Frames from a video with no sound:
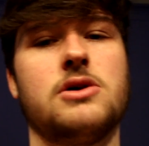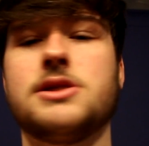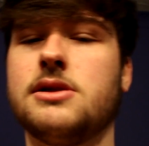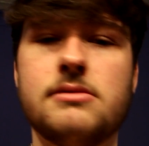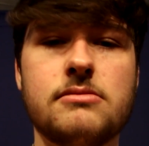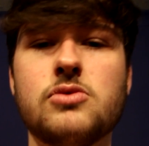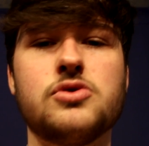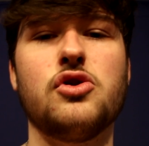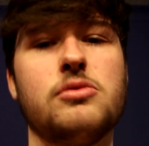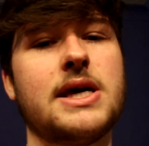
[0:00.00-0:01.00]
lost will
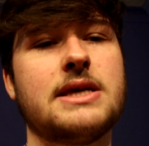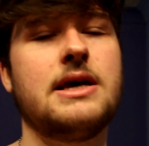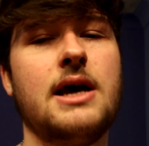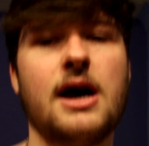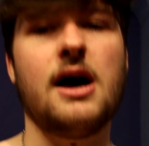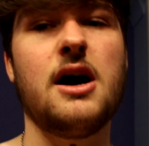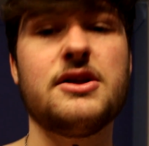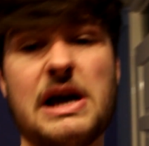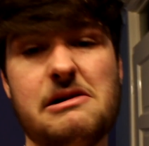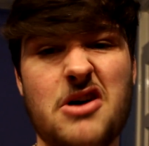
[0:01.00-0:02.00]
do me. Uh,
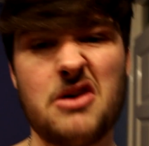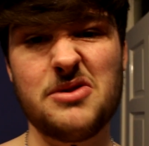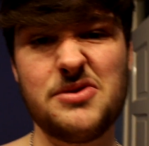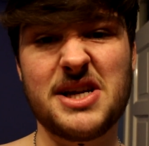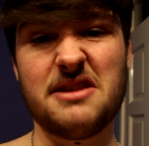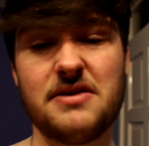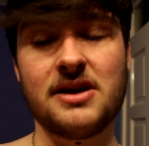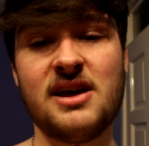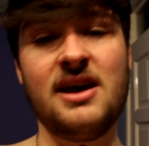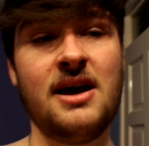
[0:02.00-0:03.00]
I doubt I'll lose
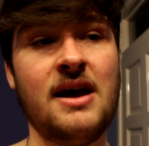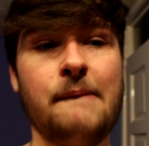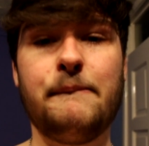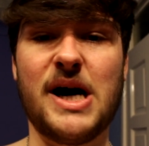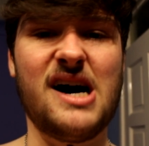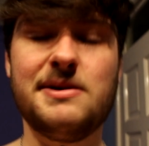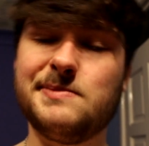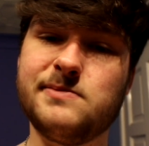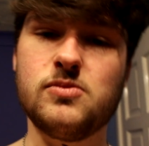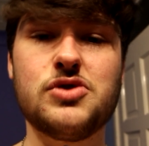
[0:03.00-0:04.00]
anything, but
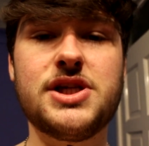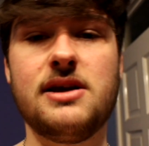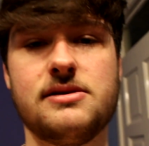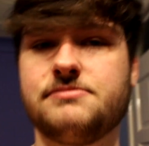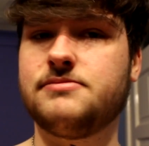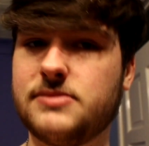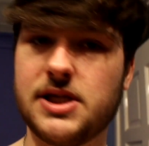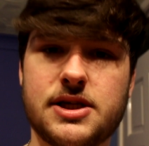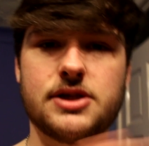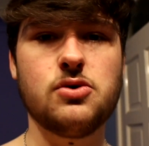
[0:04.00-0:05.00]
we'll see.
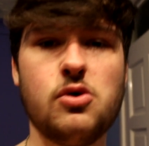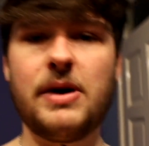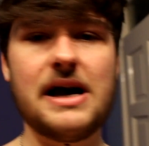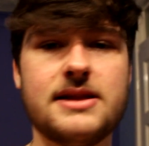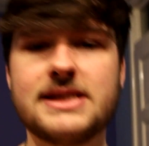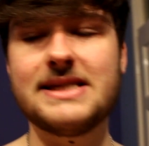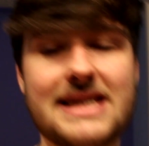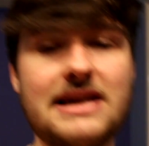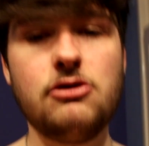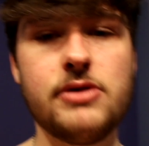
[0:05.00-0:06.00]
This is all about, this is
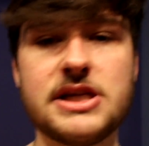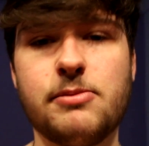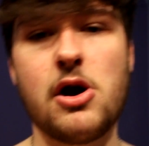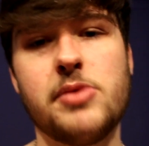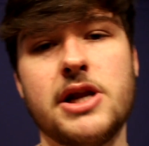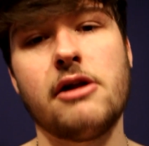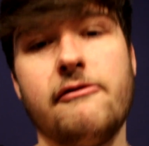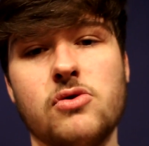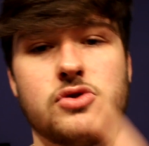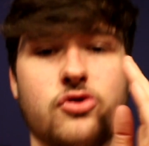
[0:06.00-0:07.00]
a little experiment and I
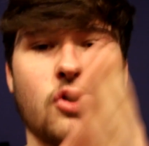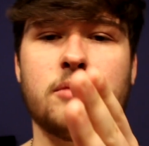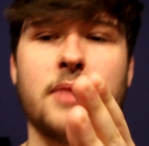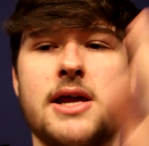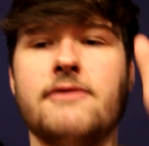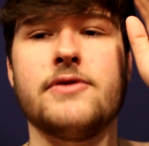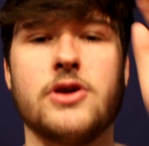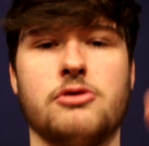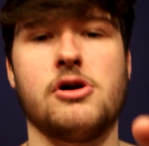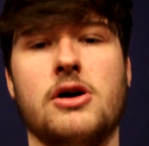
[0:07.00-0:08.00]
thought to document it for
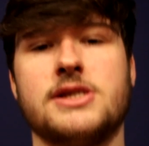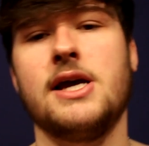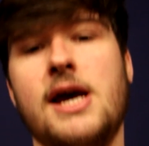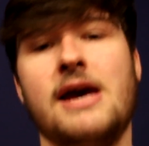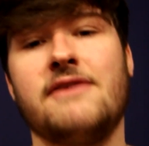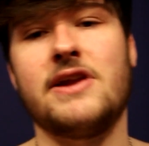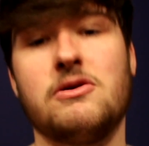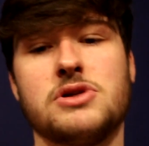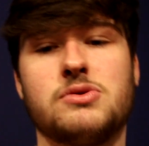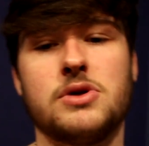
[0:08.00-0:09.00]
you guys if
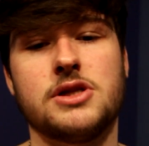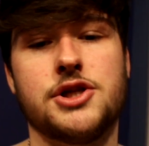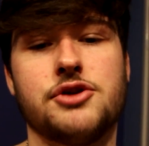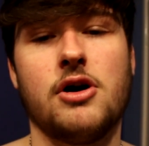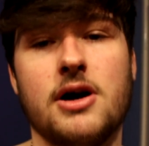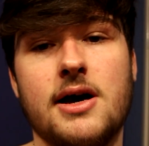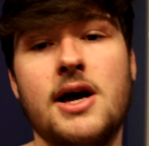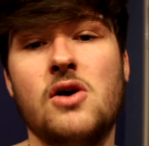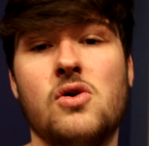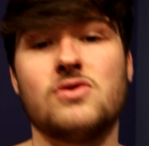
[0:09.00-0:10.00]
anyone has wanted to try it
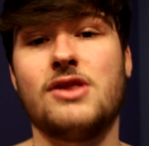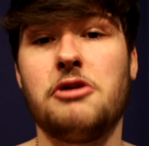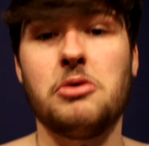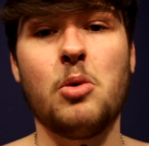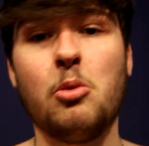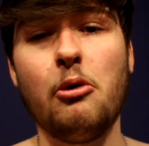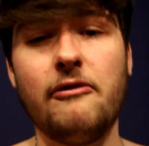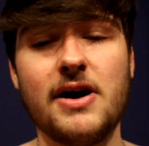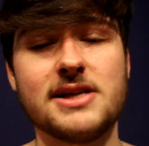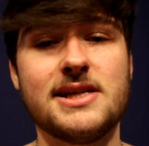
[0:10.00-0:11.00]
or don't know what water
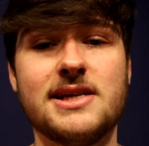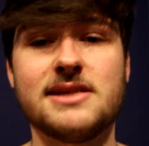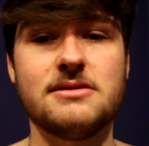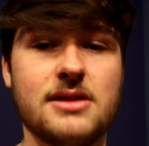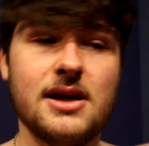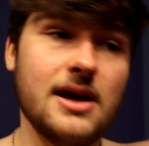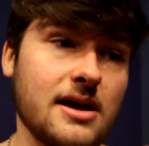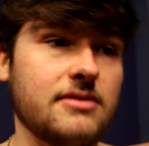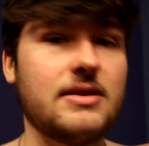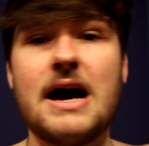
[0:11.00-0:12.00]
fasting is and
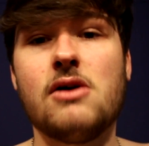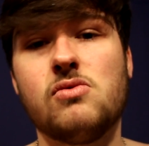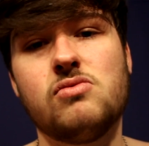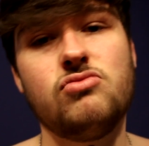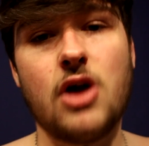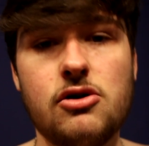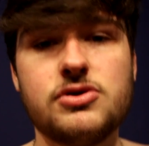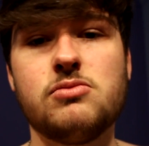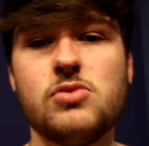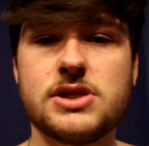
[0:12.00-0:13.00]
now
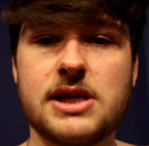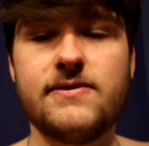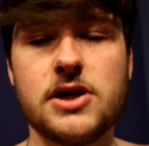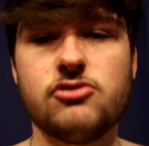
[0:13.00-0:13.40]
knows and wants to give it a